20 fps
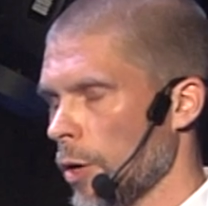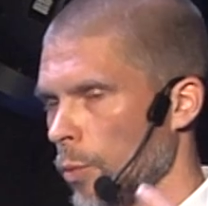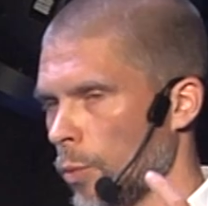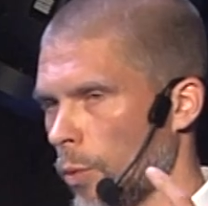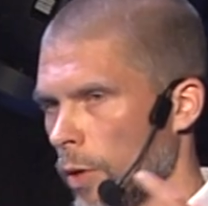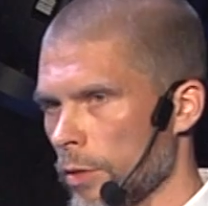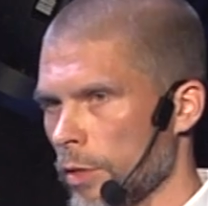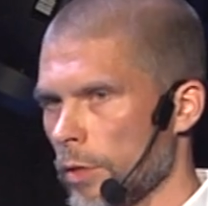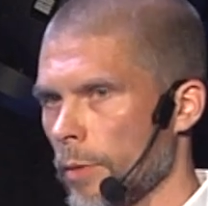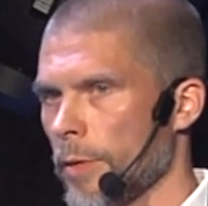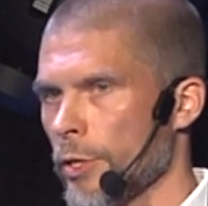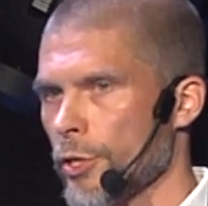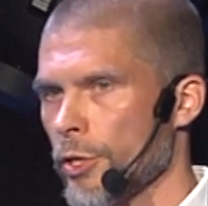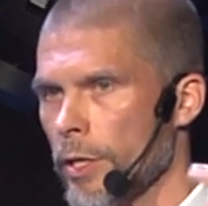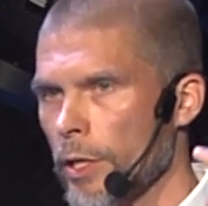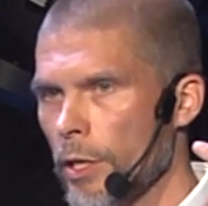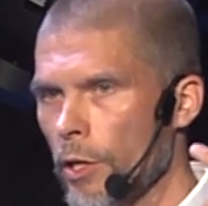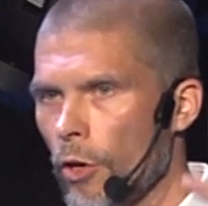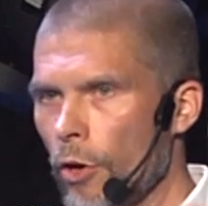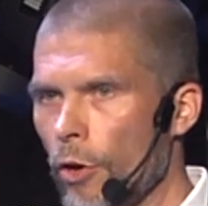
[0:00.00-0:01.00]
Once the
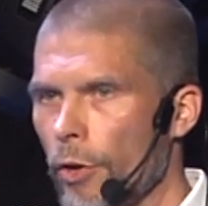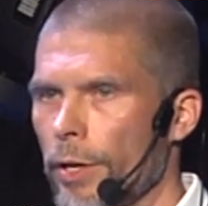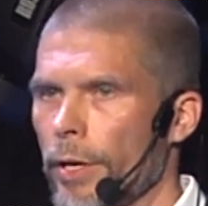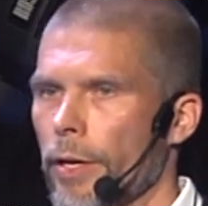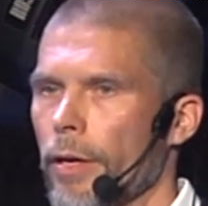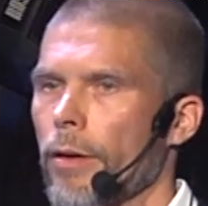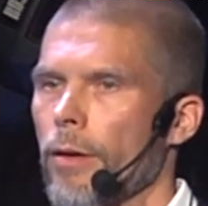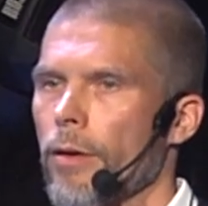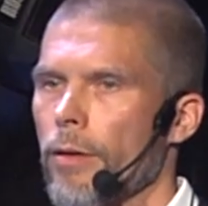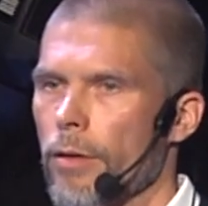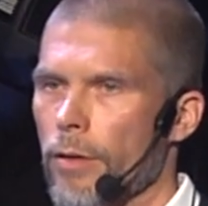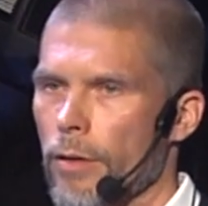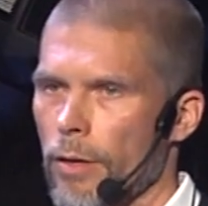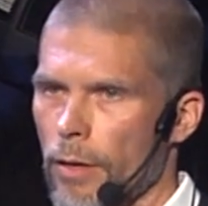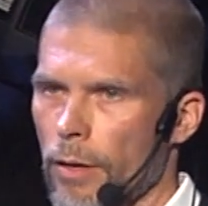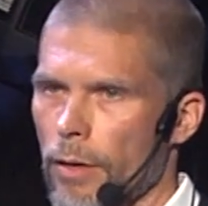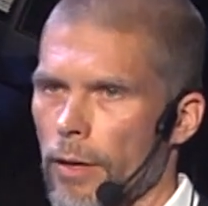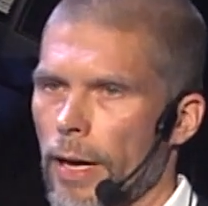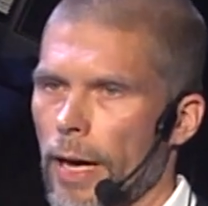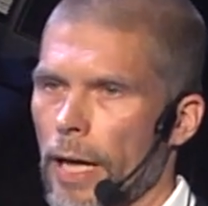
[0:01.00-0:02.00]
machine learning
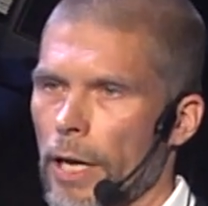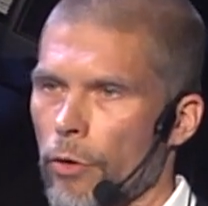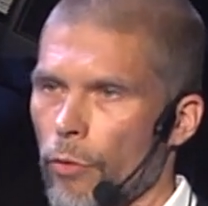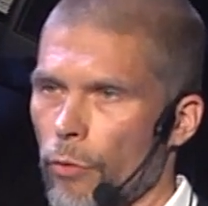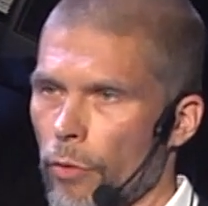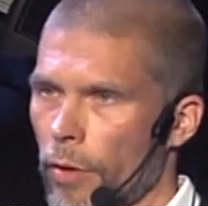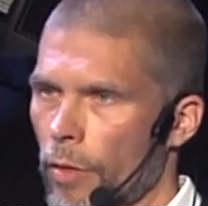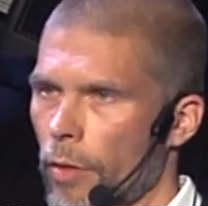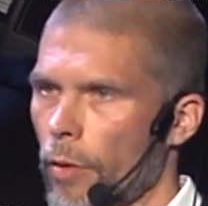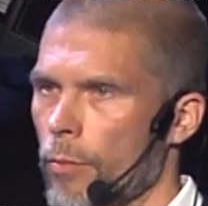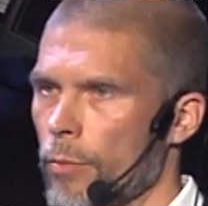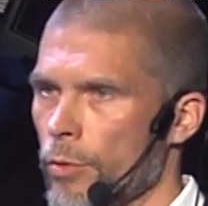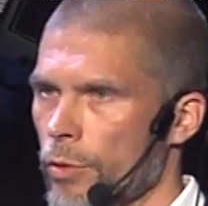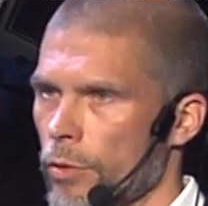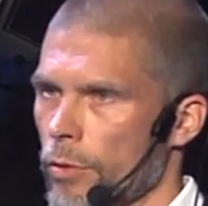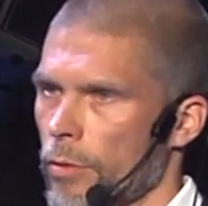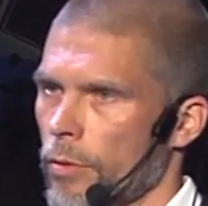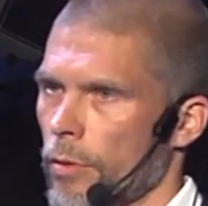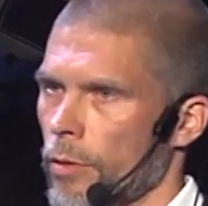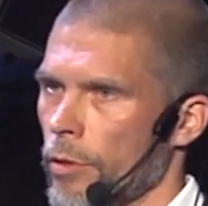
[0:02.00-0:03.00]

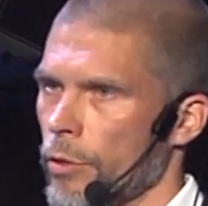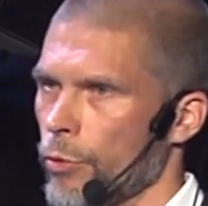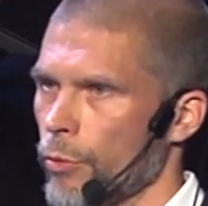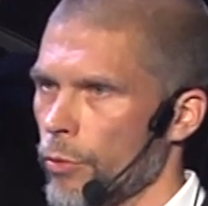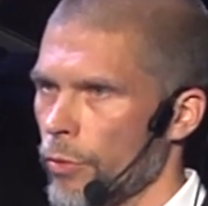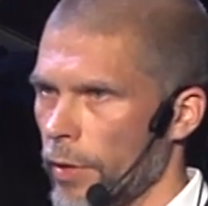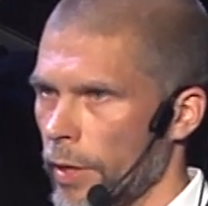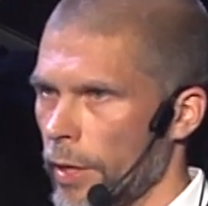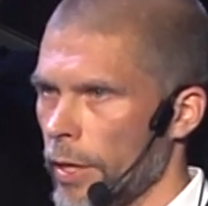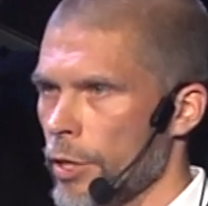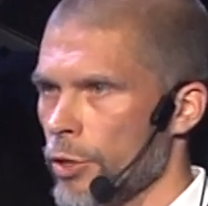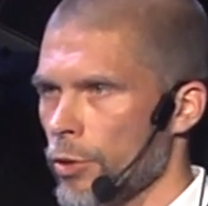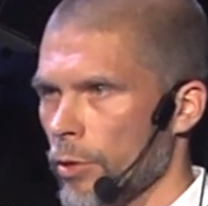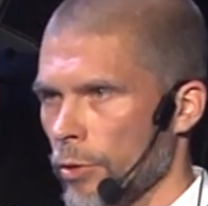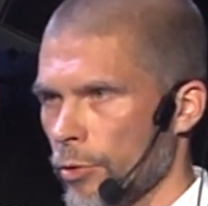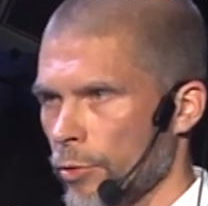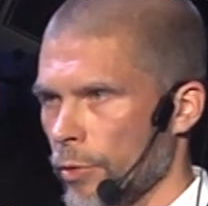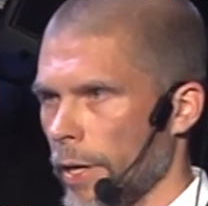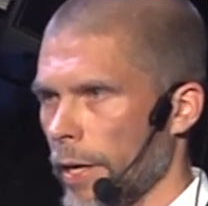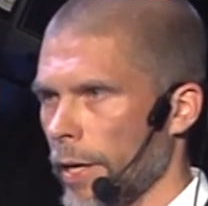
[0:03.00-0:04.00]
algorithms do the
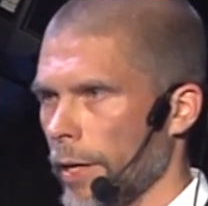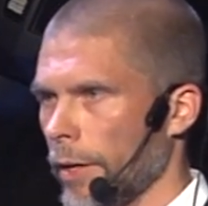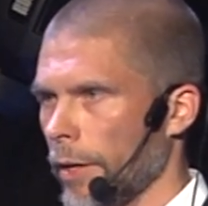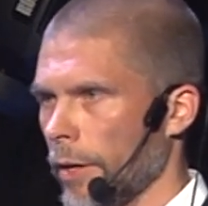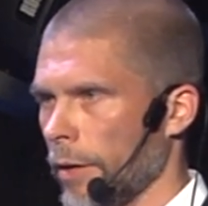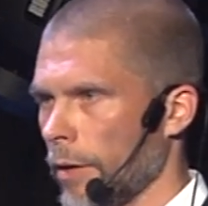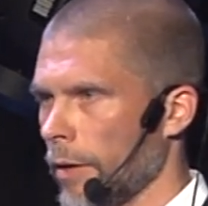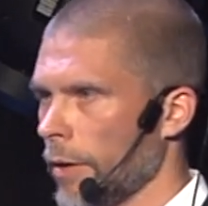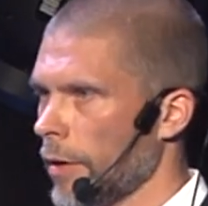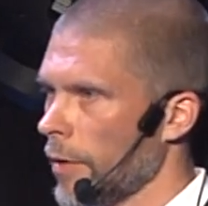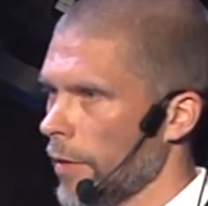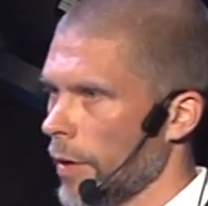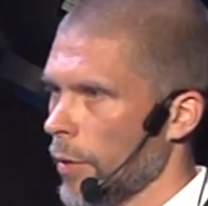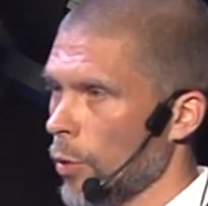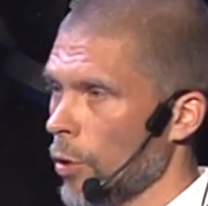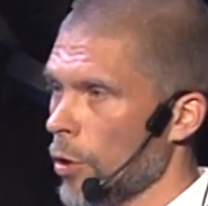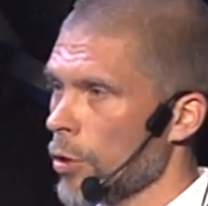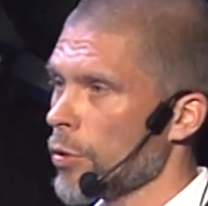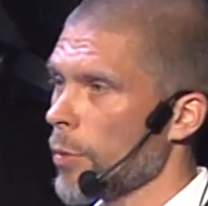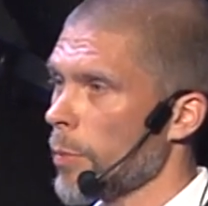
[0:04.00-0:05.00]
initial training, they
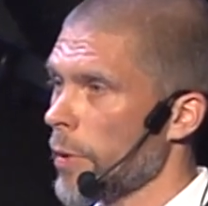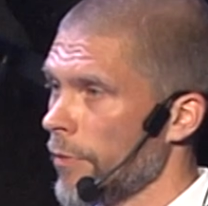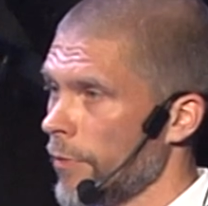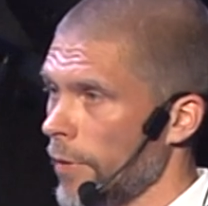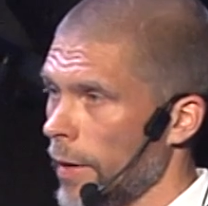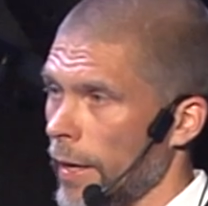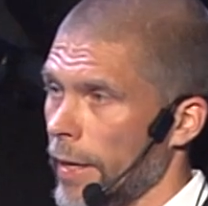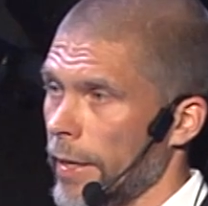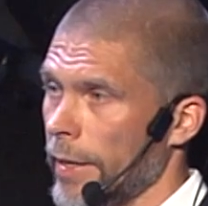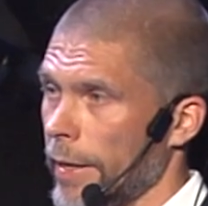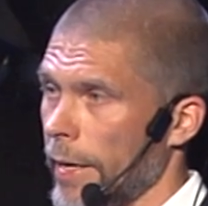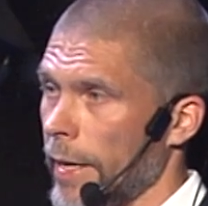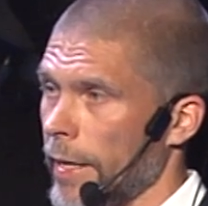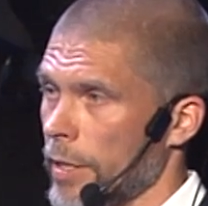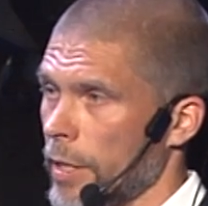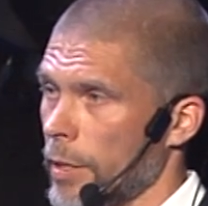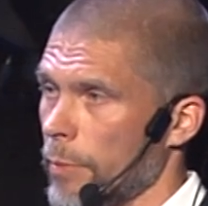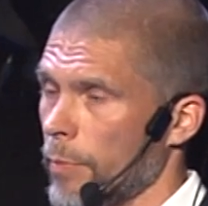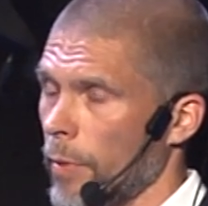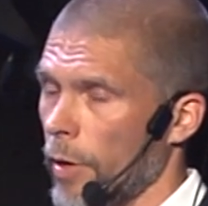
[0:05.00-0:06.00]
will also be
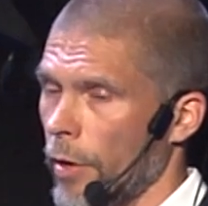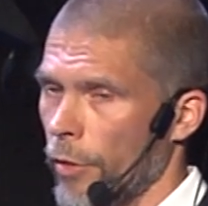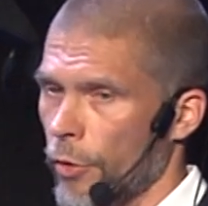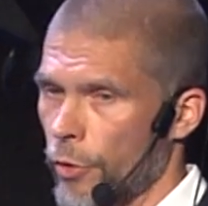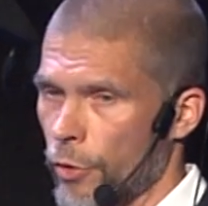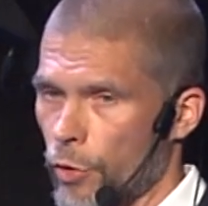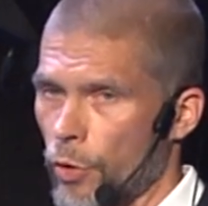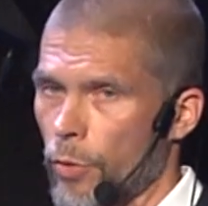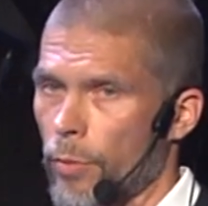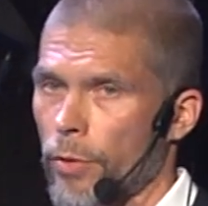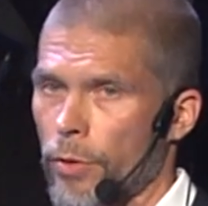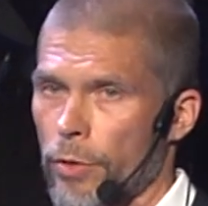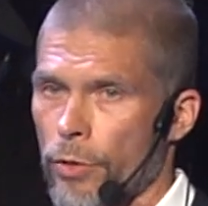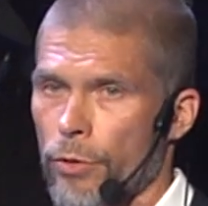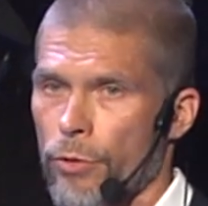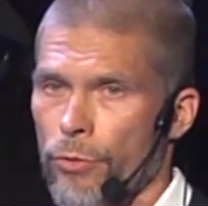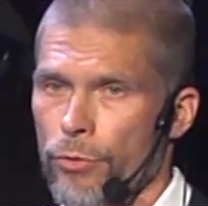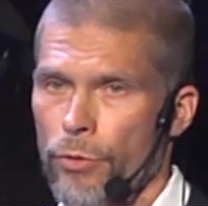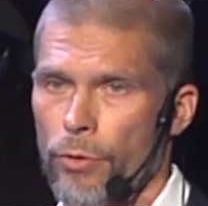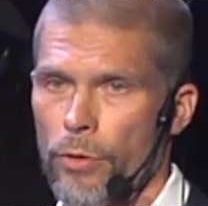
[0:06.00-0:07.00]
validated by the human
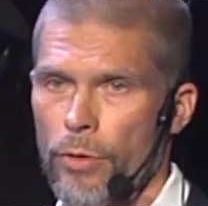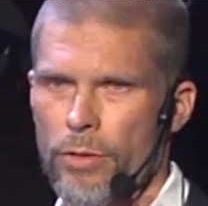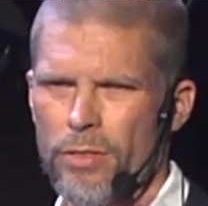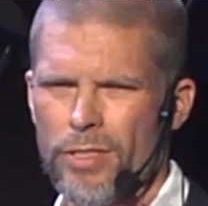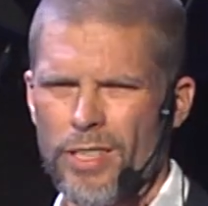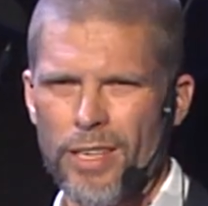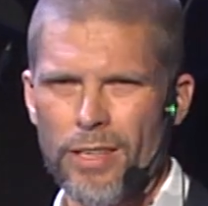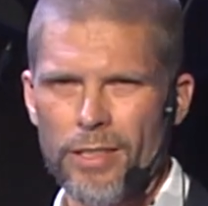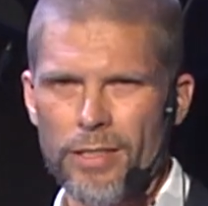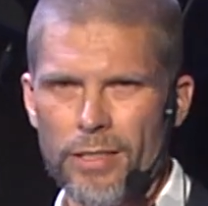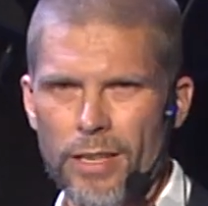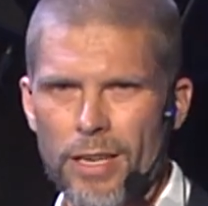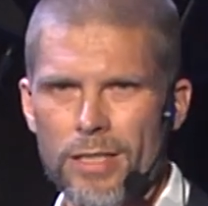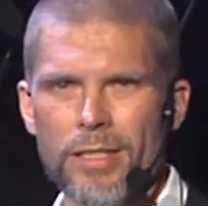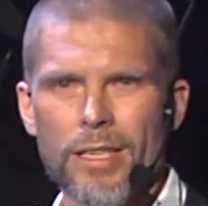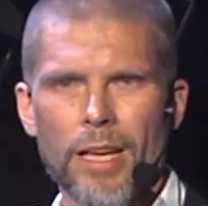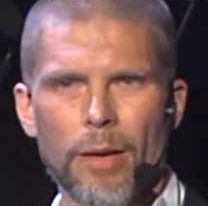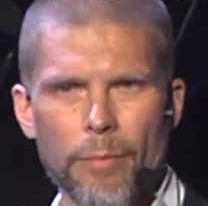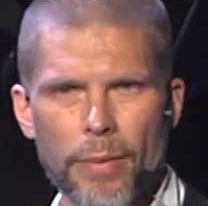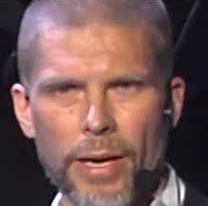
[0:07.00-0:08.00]
user. See,
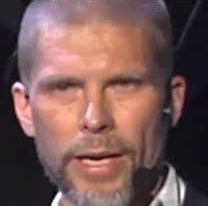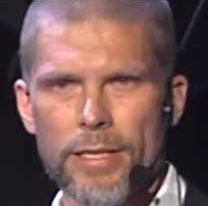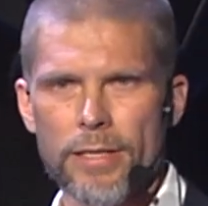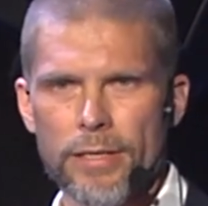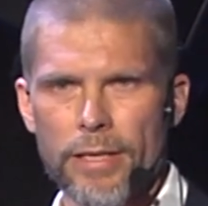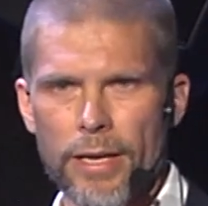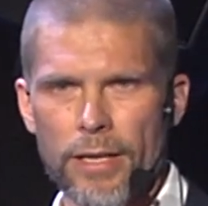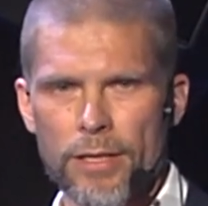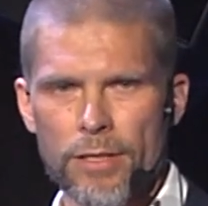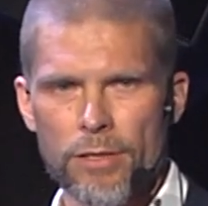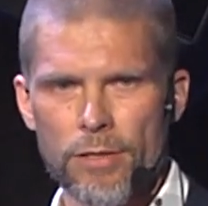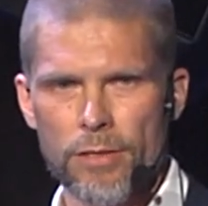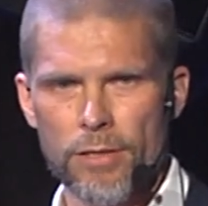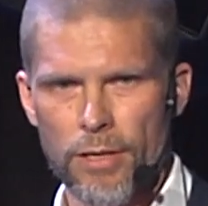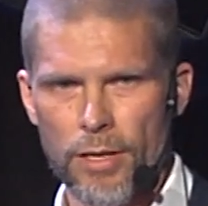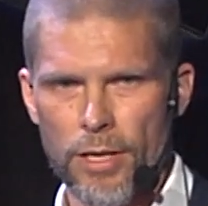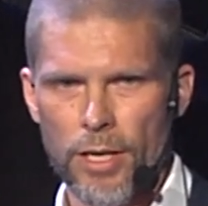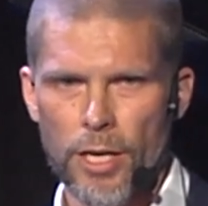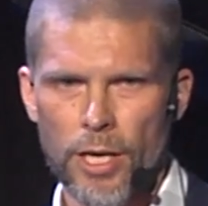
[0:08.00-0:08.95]
does that make sense?